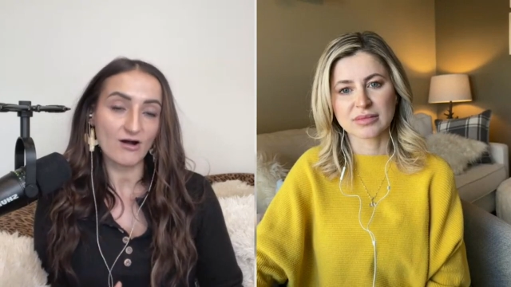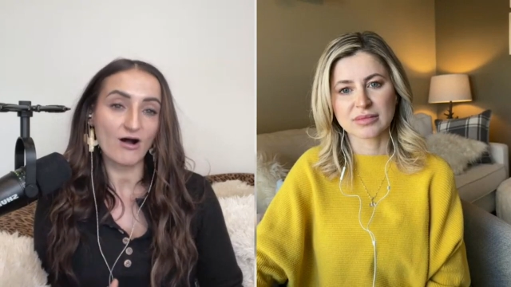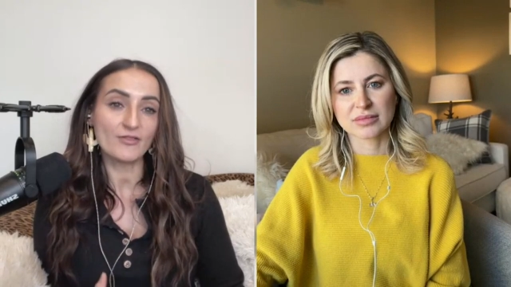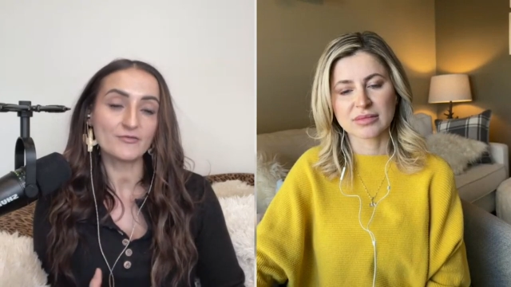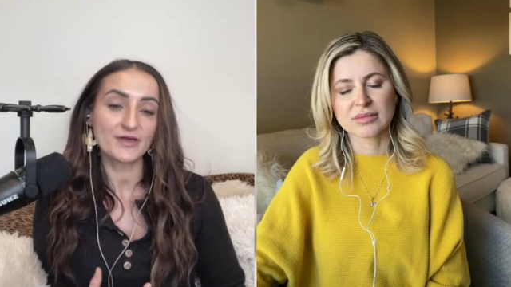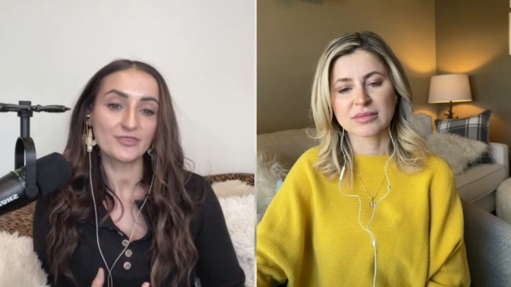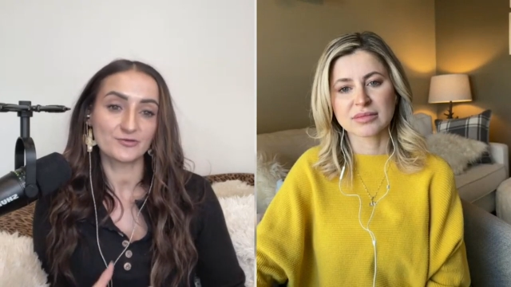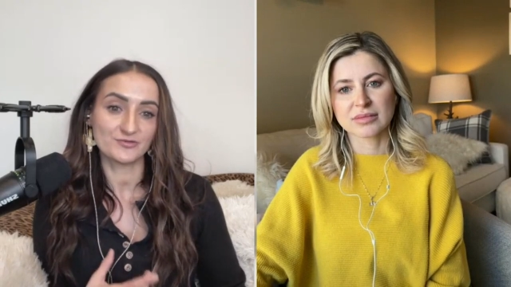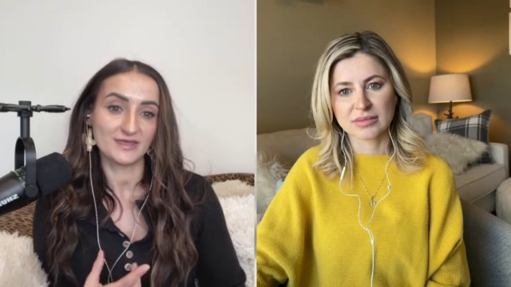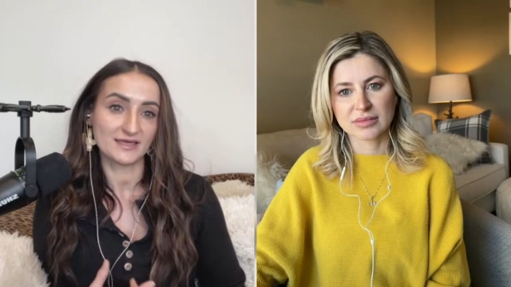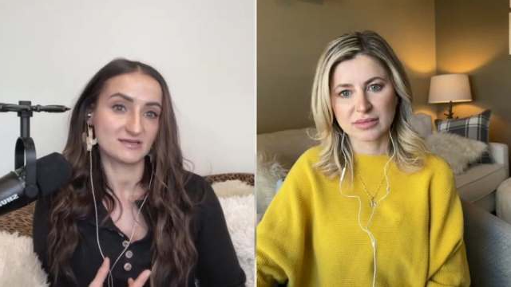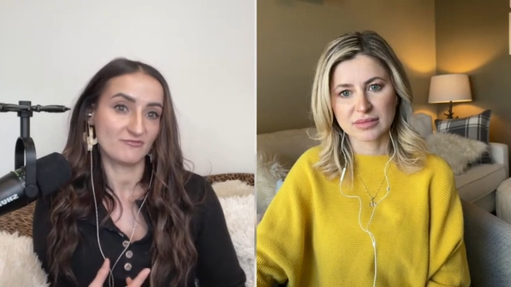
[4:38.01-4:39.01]
Speaker 1: all the way through
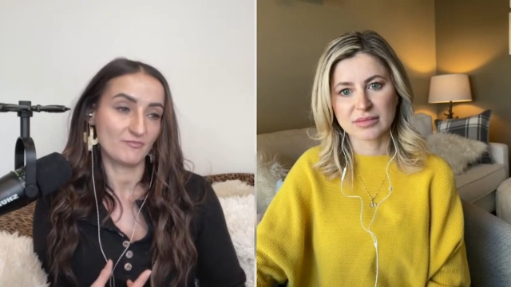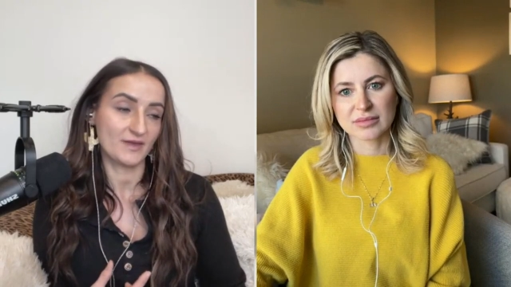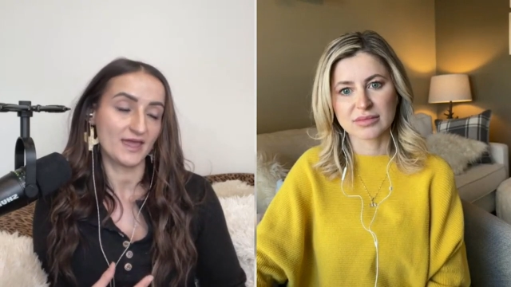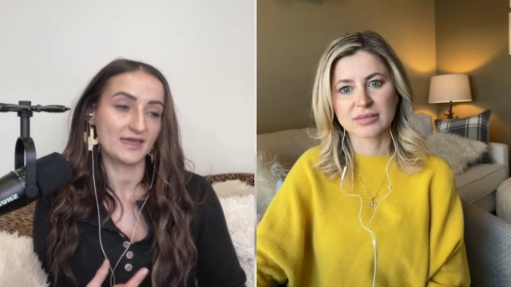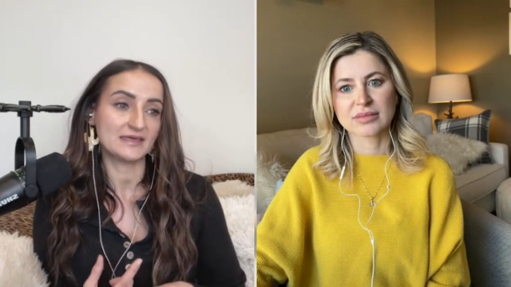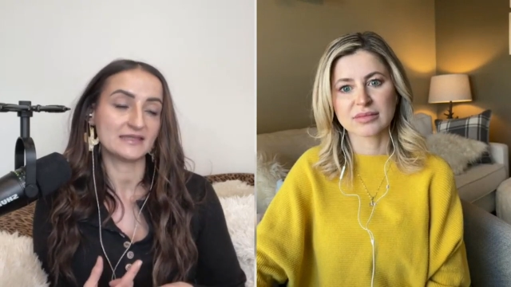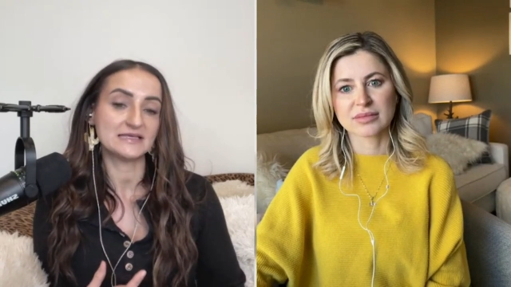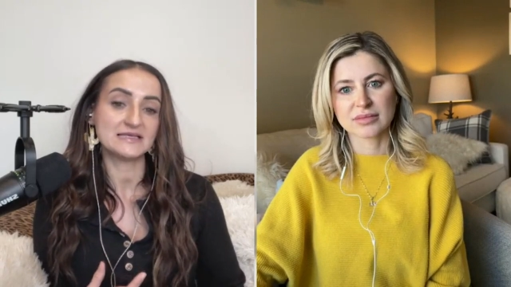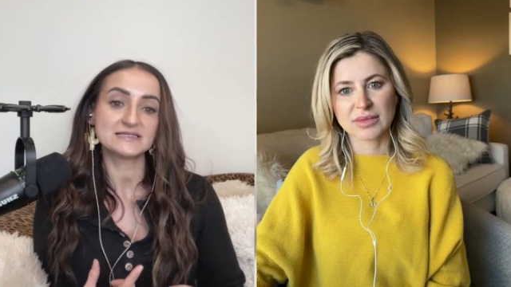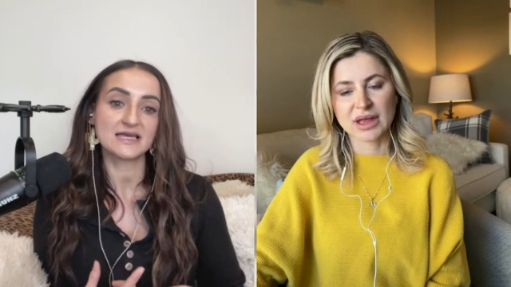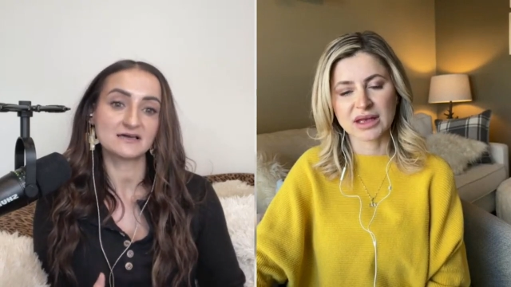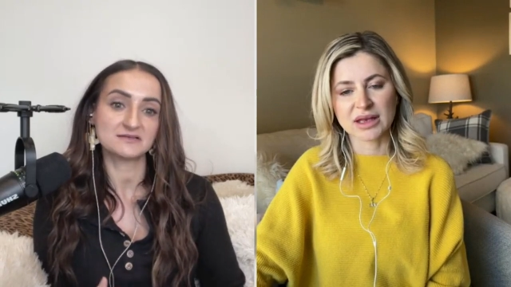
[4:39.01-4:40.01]
the end of may and
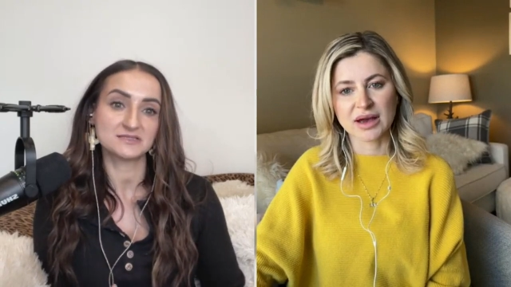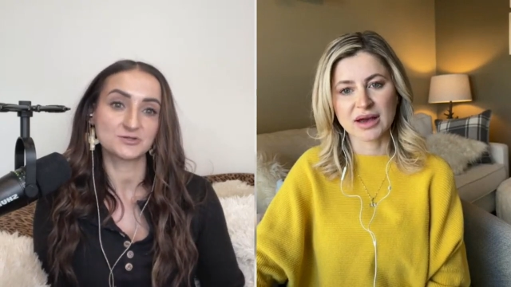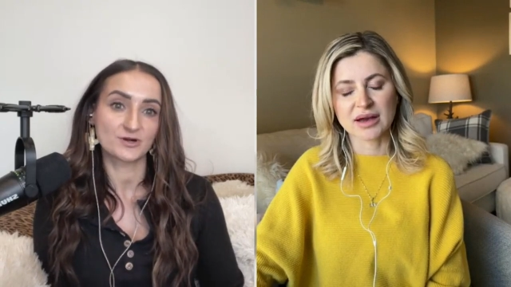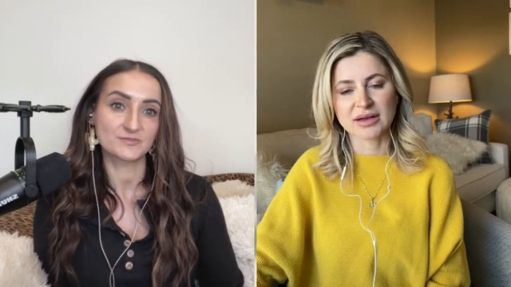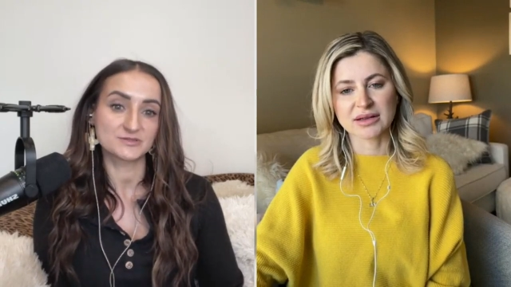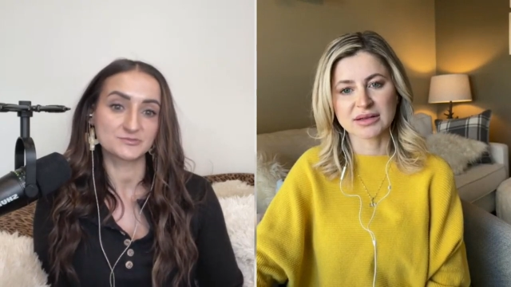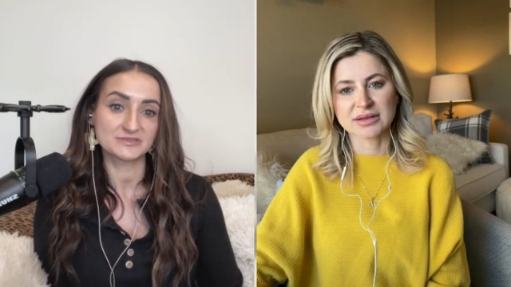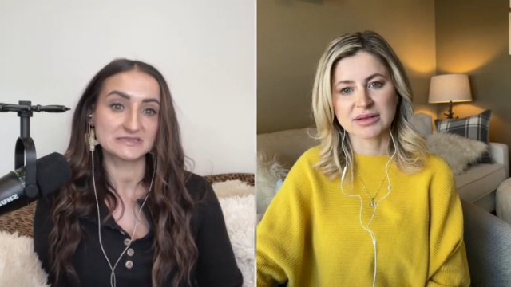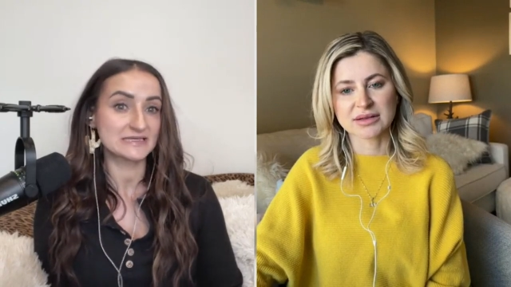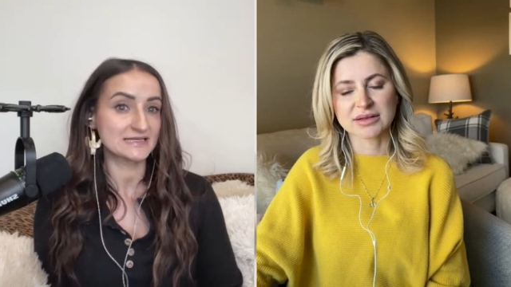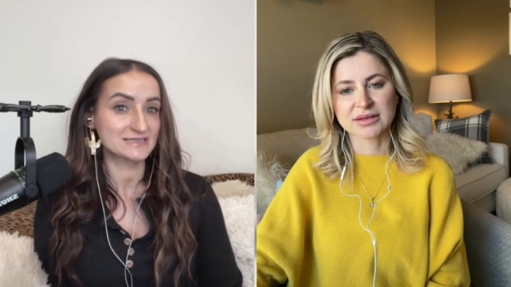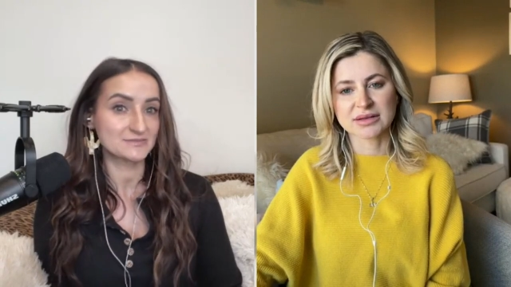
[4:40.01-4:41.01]
these hailstorms yeah. will
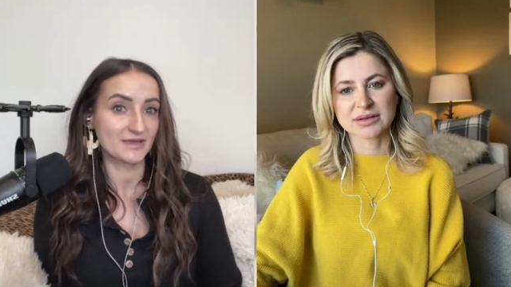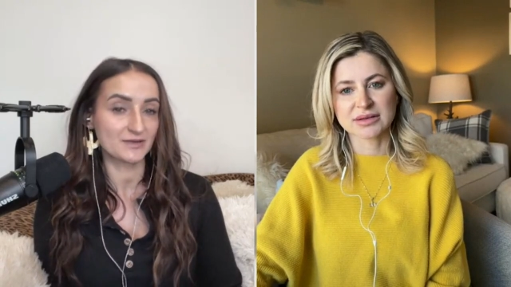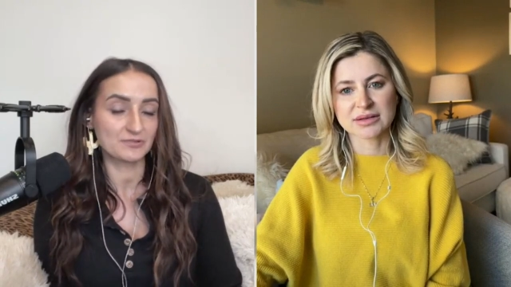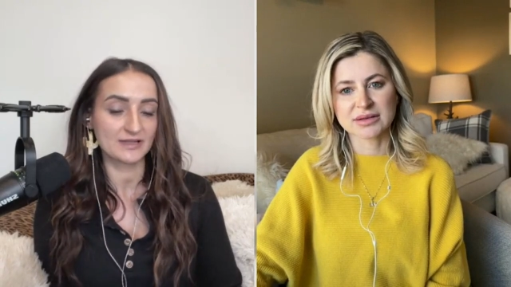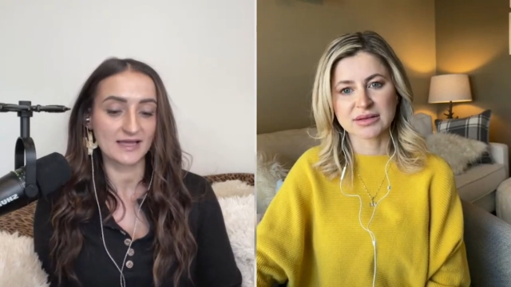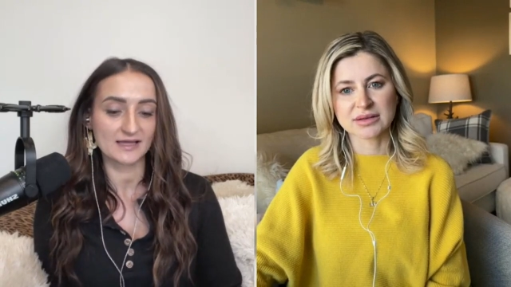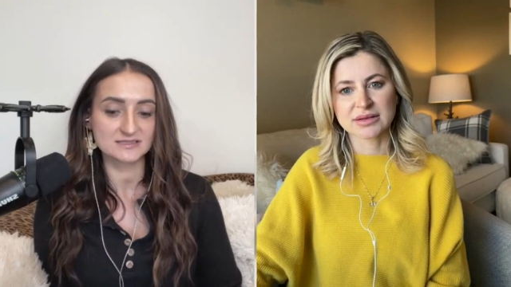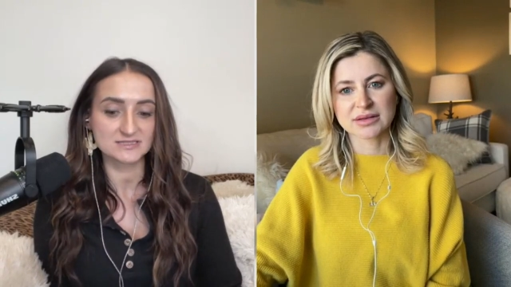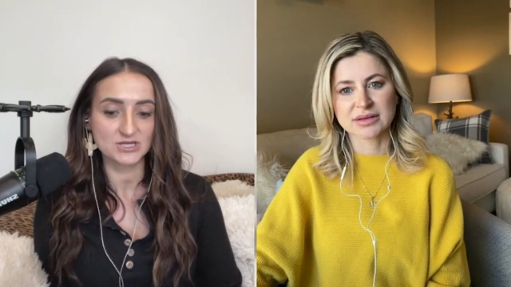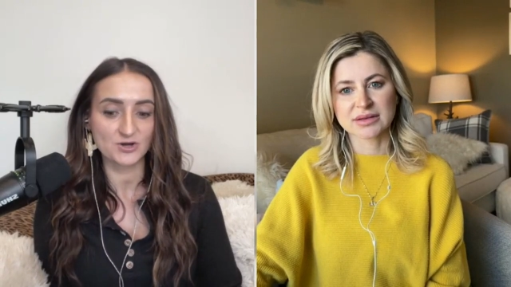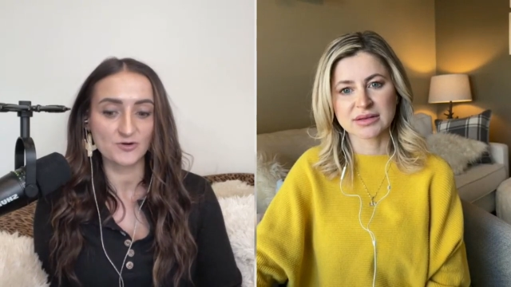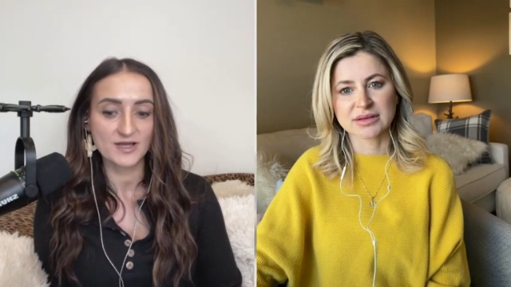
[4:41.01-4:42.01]
decimate plants
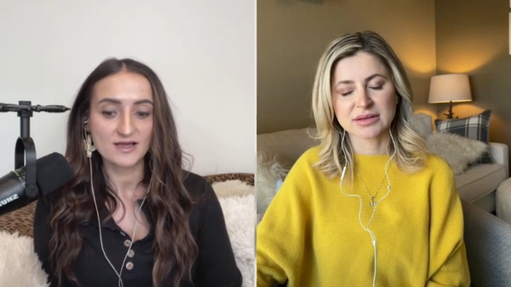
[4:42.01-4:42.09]
so